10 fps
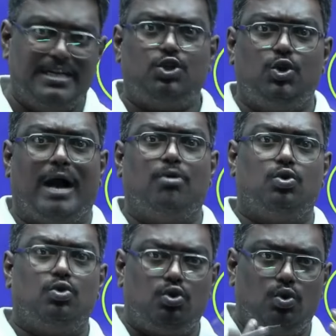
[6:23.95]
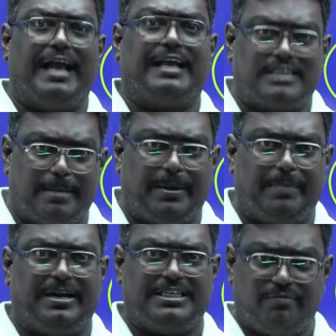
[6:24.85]
You have to do extra
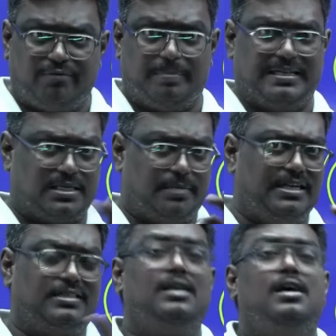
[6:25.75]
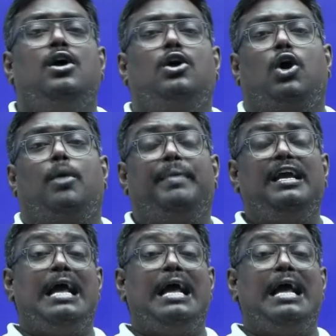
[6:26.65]
preparation for measurements topic.